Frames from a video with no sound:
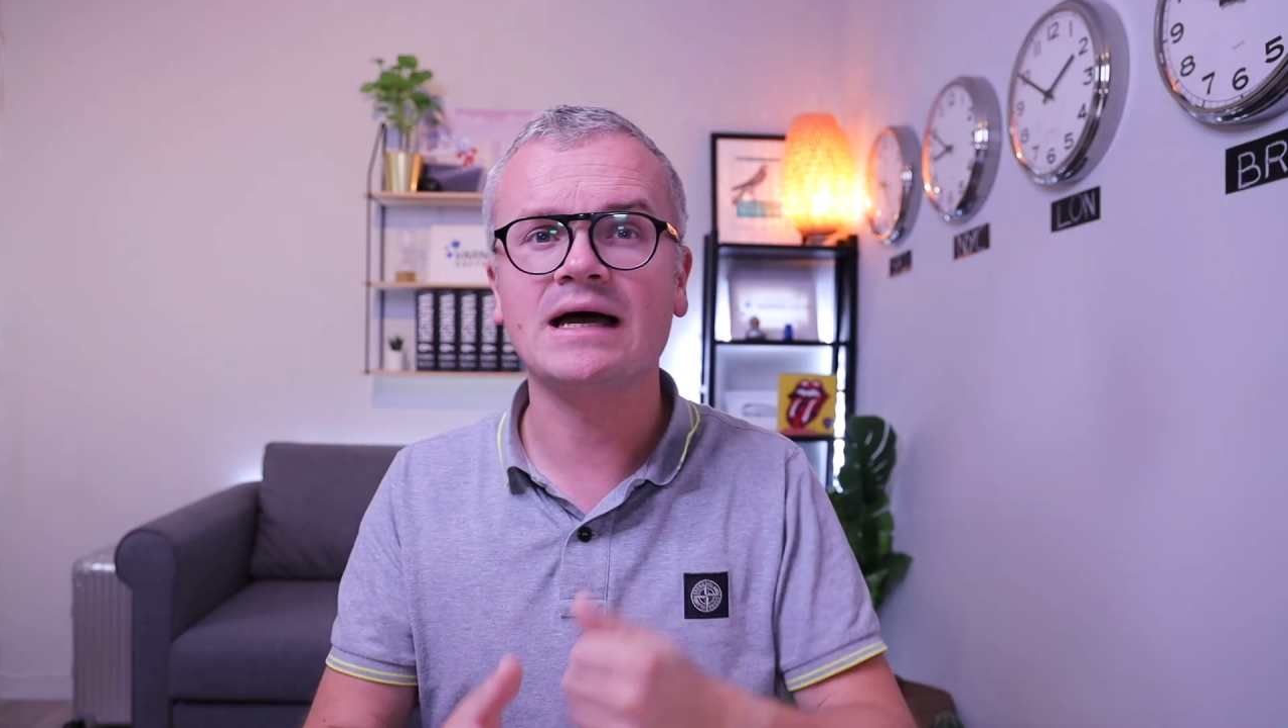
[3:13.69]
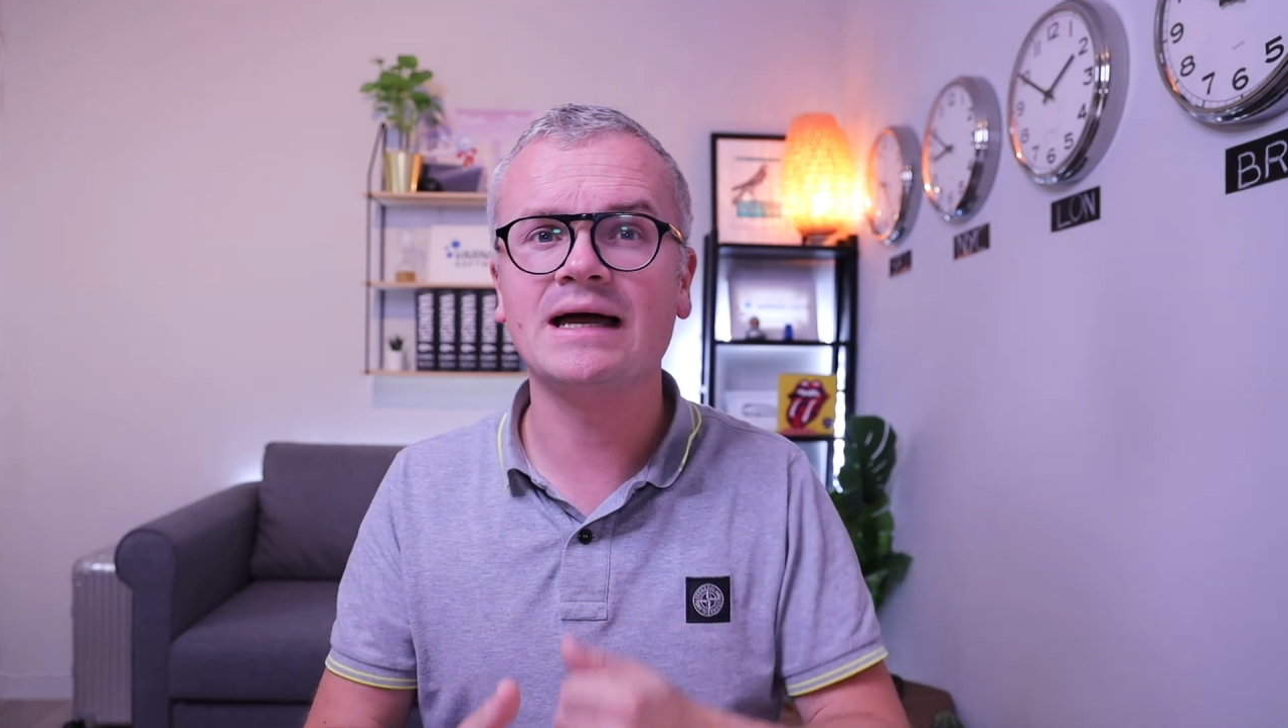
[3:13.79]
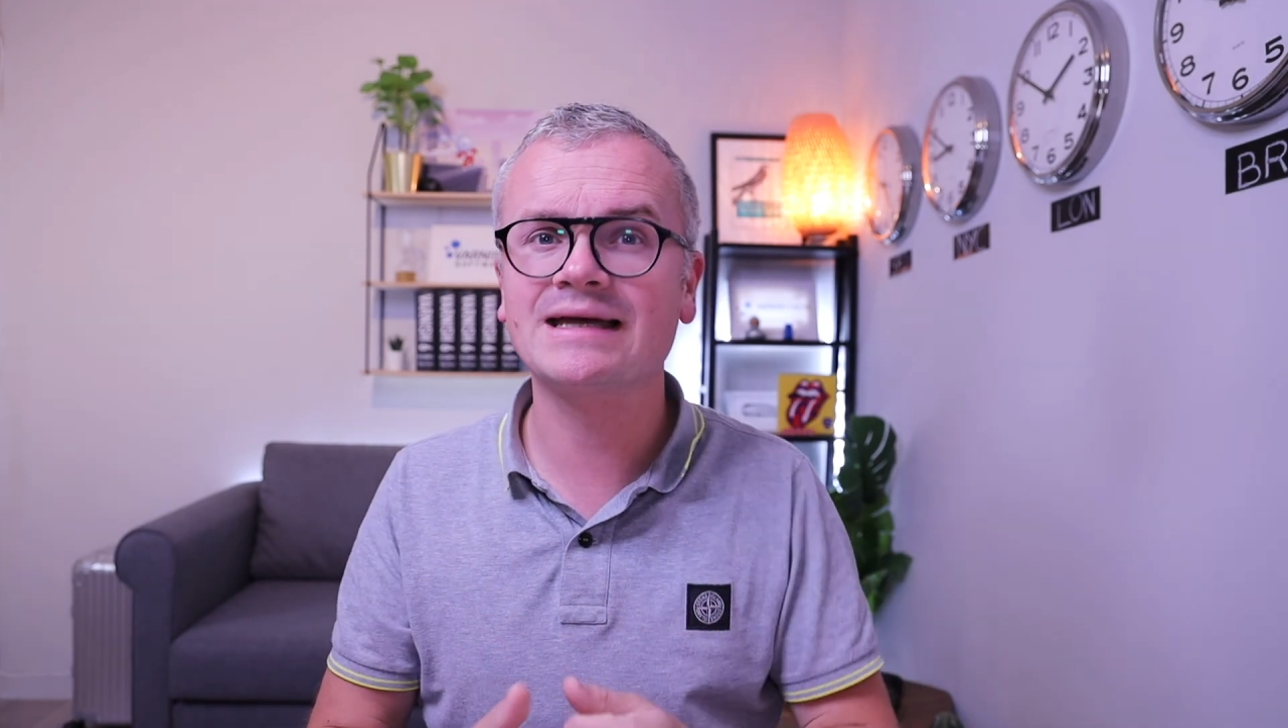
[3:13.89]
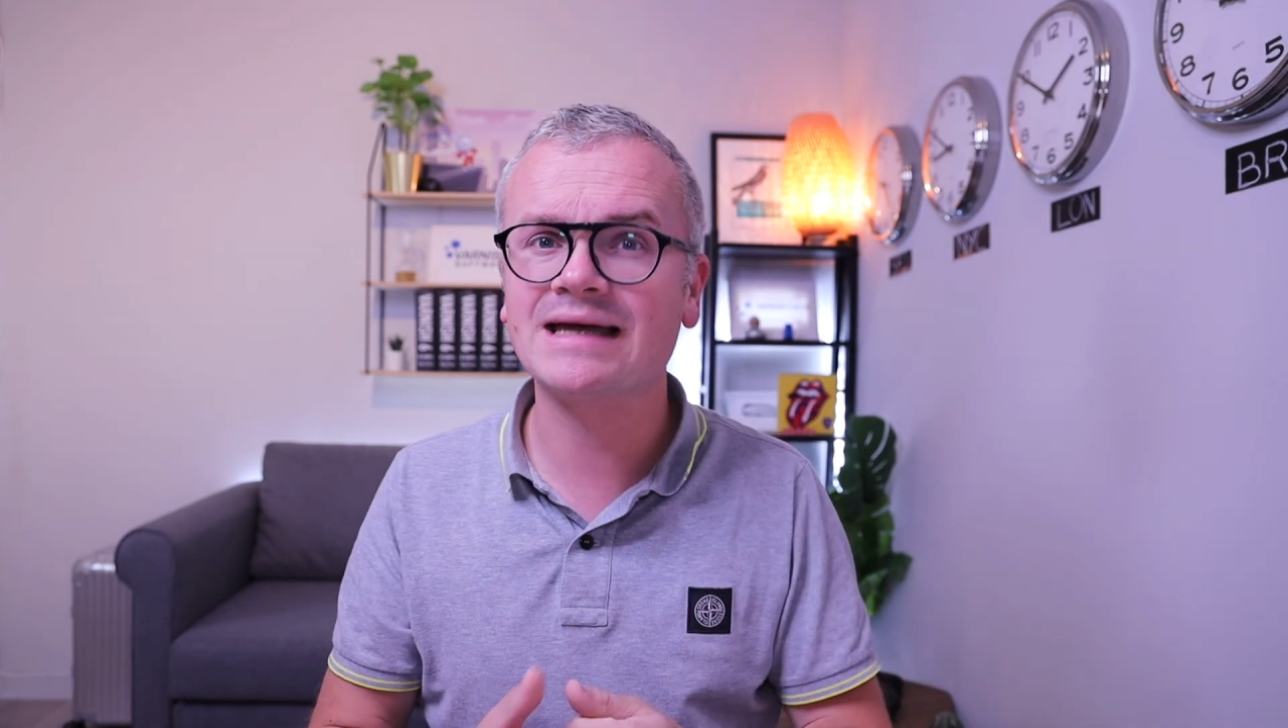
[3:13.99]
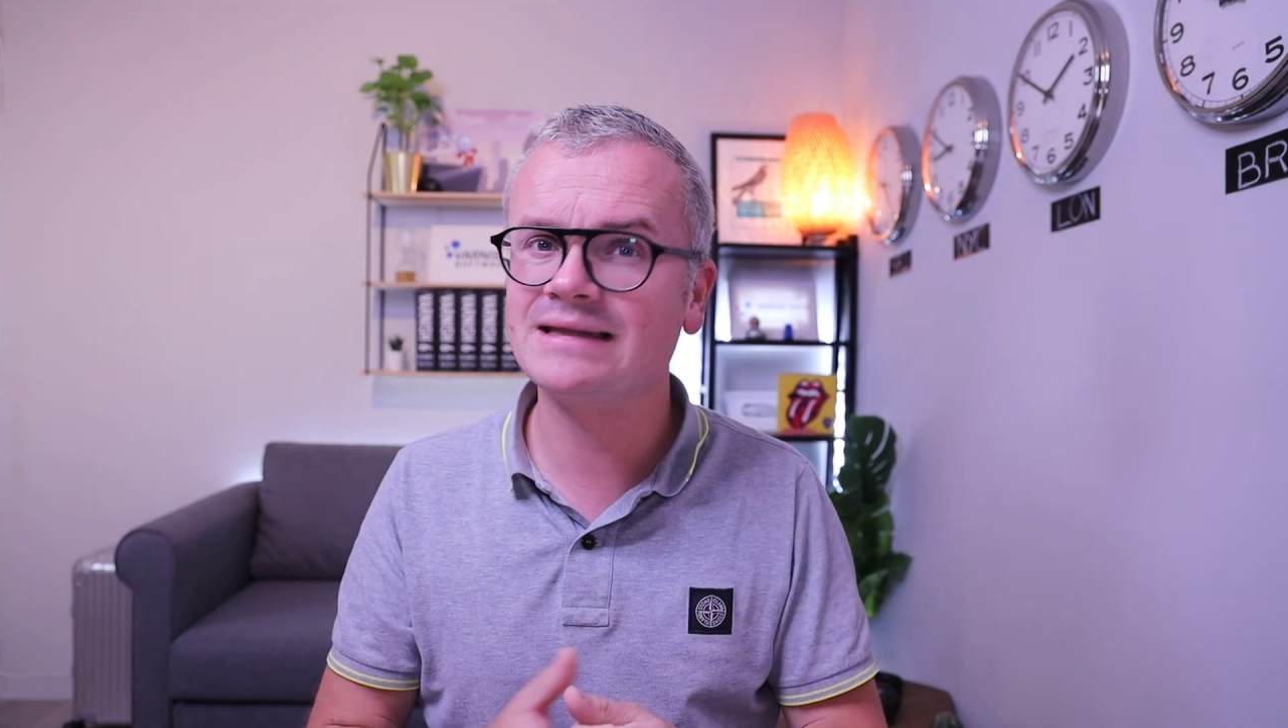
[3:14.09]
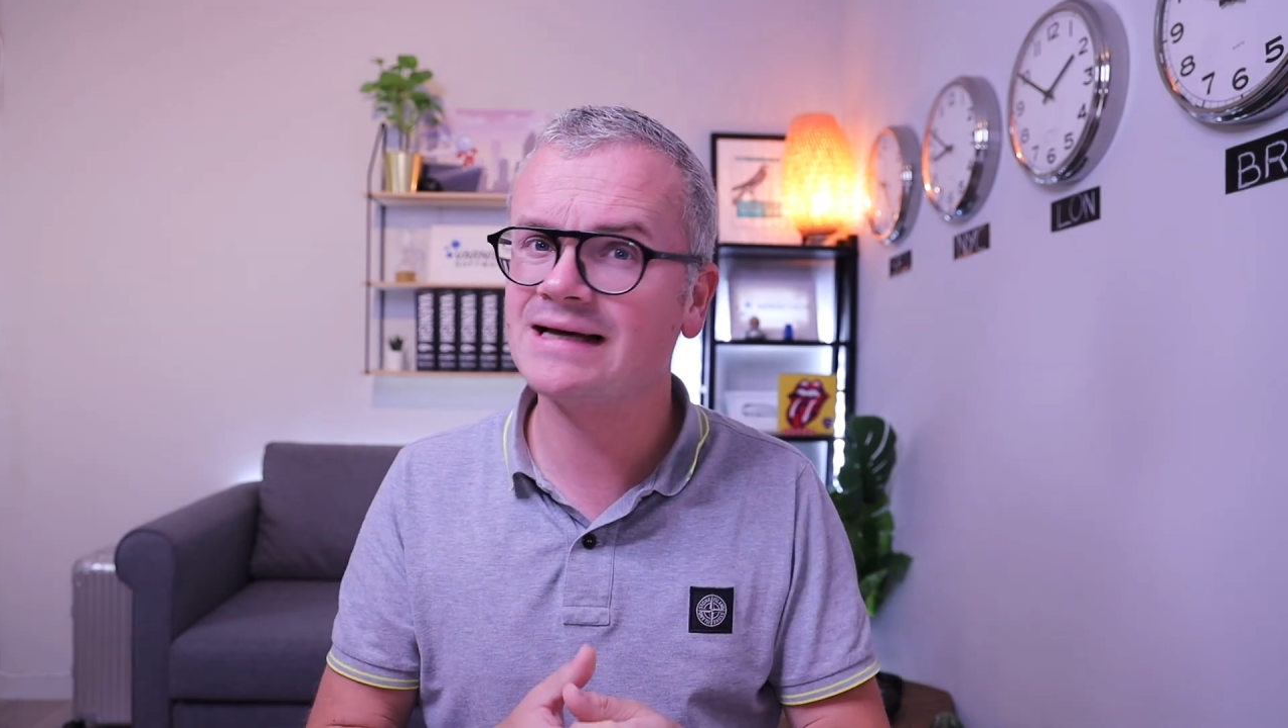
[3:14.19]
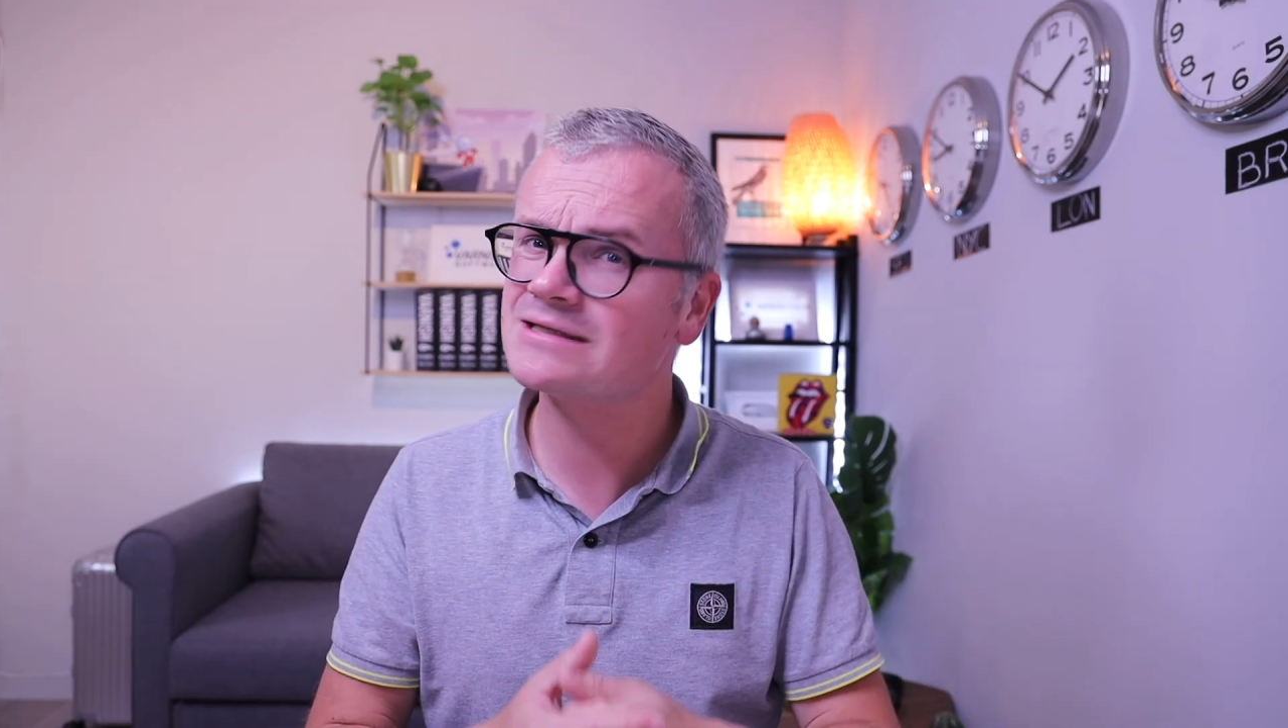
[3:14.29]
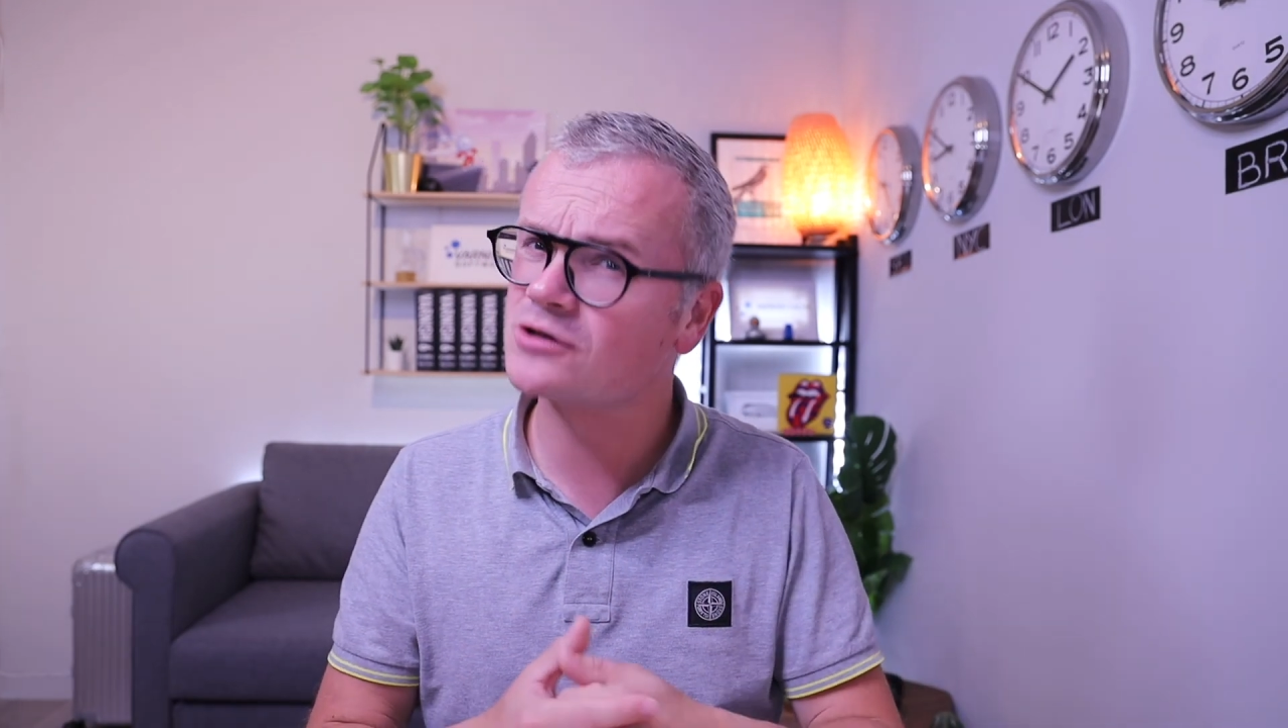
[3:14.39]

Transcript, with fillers: Again, as